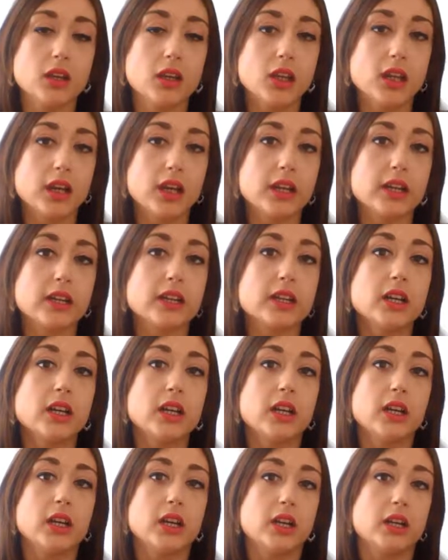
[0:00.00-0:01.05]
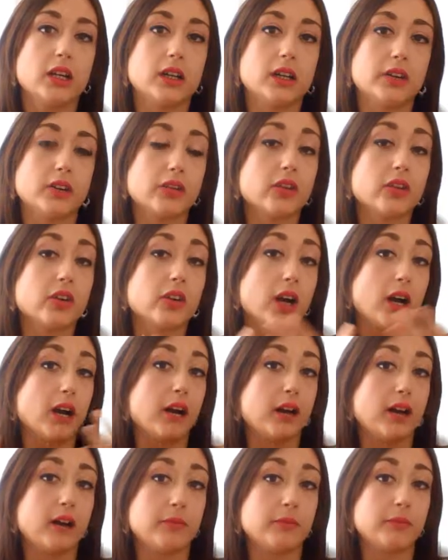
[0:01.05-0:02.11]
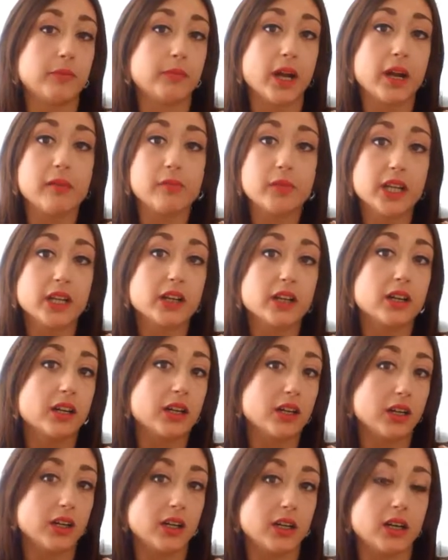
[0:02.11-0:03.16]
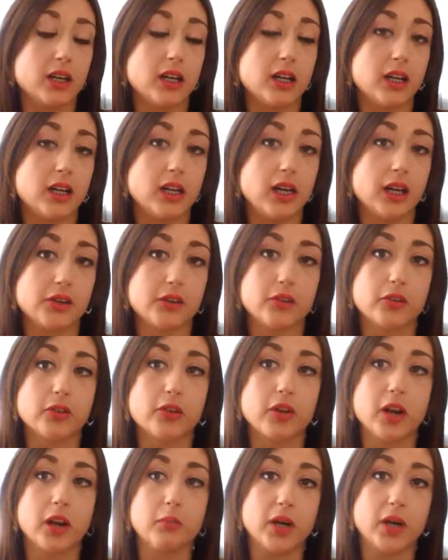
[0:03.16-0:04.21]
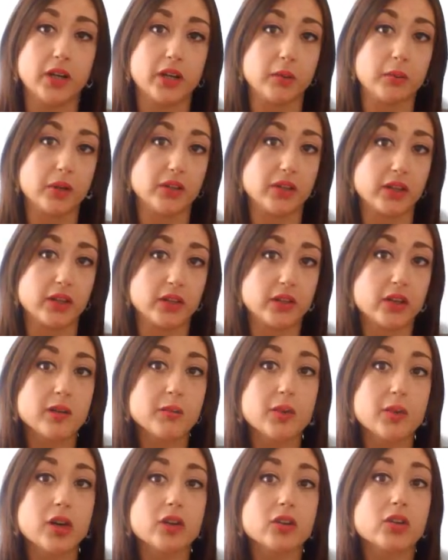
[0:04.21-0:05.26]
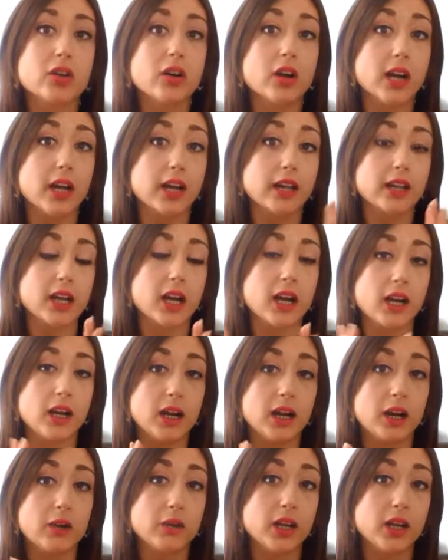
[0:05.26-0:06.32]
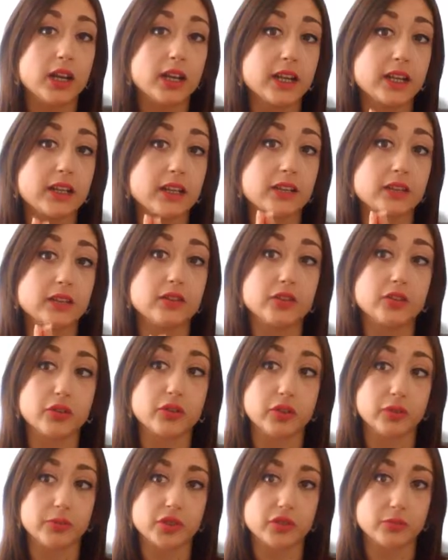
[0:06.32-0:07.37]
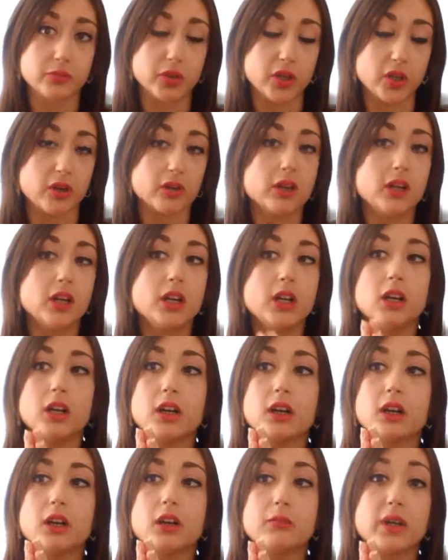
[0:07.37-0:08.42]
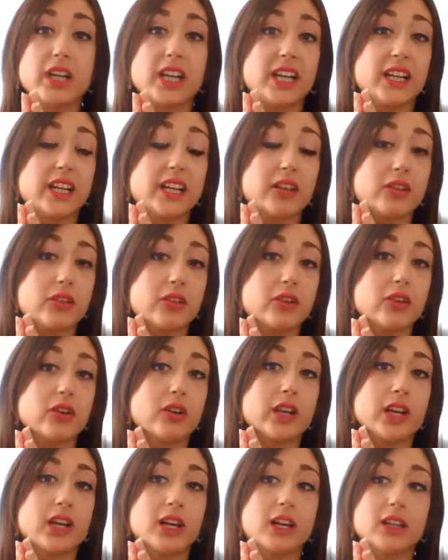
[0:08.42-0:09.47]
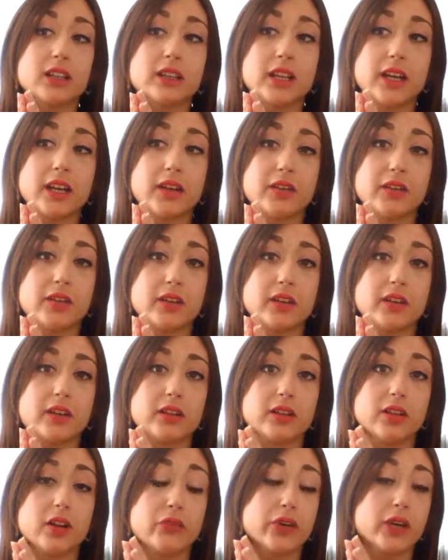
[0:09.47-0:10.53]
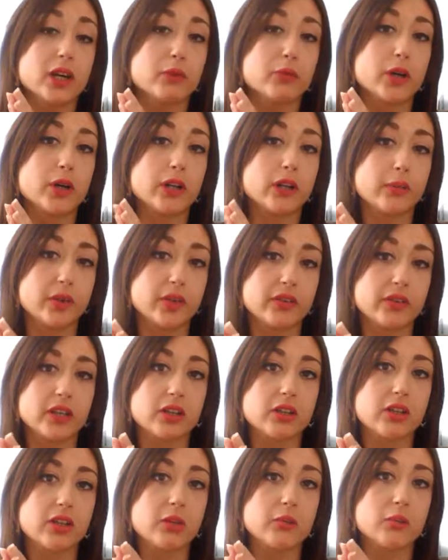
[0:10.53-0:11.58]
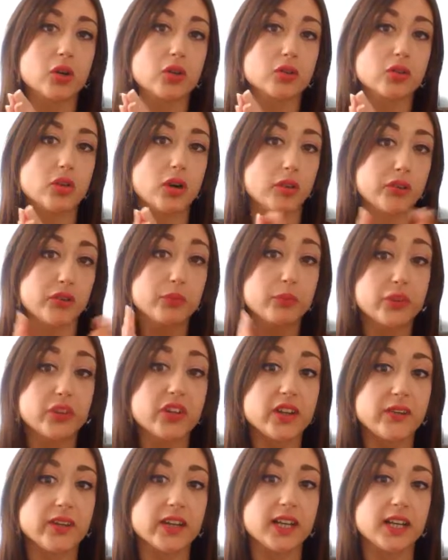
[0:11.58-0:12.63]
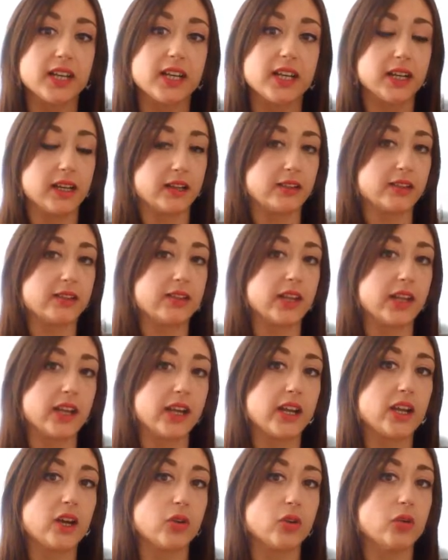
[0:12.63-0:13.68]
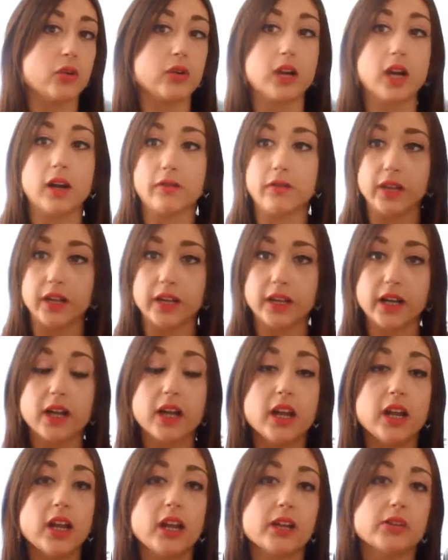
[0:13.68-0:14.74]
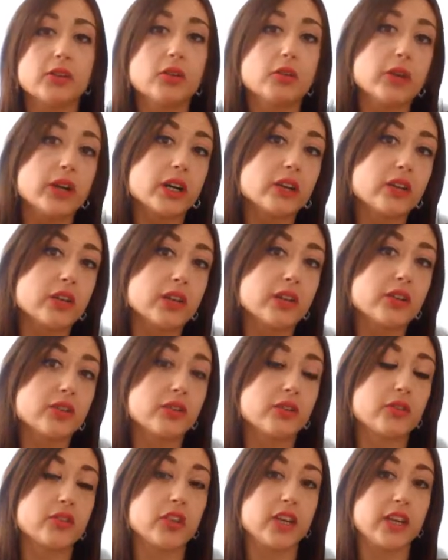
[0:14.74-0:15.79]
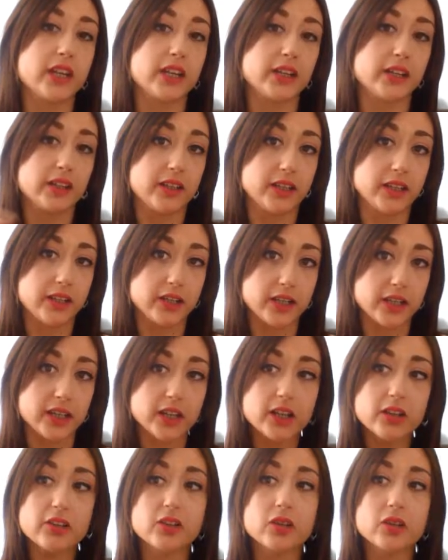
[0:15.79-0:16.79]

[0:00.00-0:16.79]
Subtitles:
And I made a tutorial about the passato remoto, and I will link it in the description below. But in that tutorial there's nothing about the passato remoto, specifically essere or avere. So we're going to see it here.